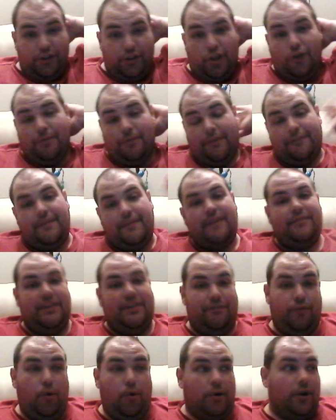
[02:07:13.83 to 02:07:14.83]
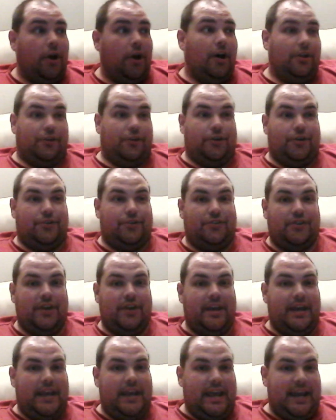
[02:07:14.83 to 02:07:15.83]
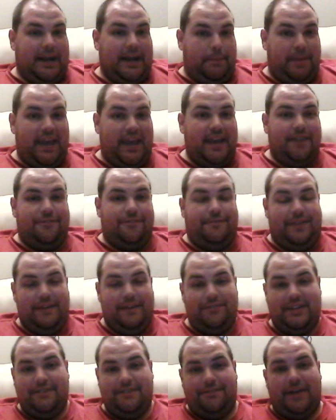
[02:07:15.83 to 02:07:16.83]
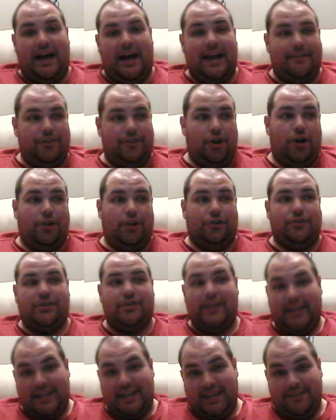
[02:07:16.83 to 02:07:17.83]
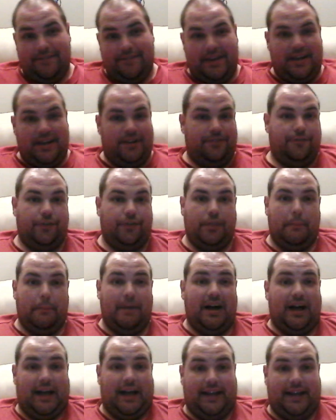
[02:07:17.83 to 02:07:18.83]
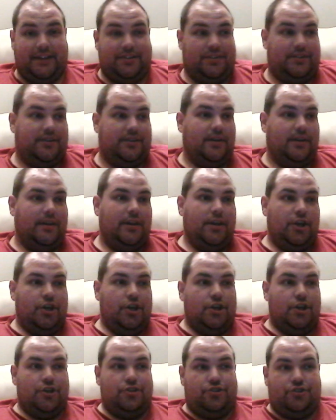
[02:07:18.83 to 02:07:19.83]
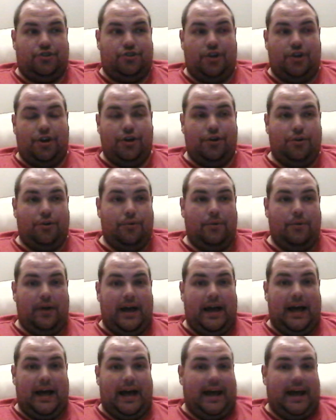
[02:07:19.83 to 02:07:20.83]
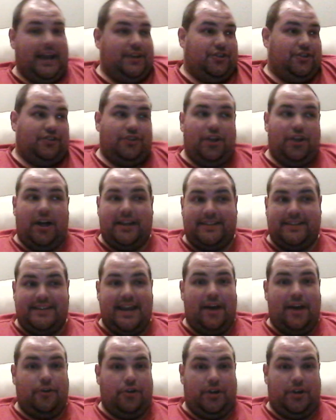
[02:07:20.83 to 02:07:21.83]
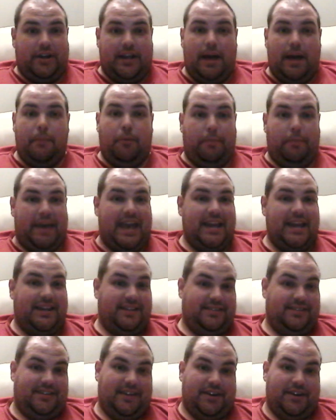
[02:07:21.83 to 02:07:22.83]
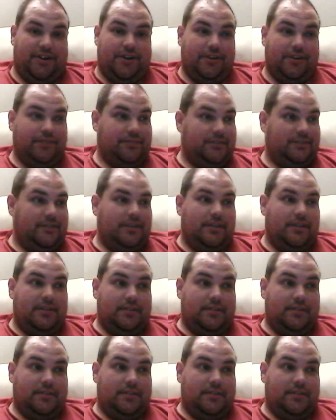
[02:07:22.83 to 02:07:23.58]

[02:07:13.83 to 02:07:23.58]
Little over $54, and I paid $55 even for the box. So I just lost out on a couple pennies here.